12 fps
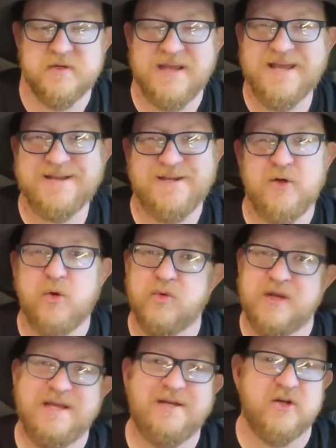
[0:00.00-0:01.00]
But again, you
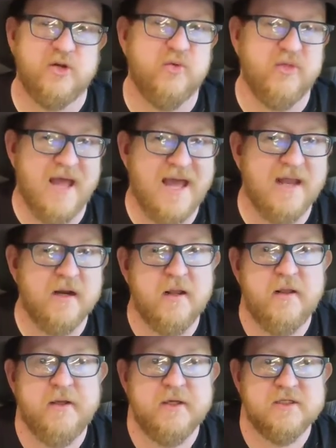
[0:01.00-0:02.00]
don't need to do that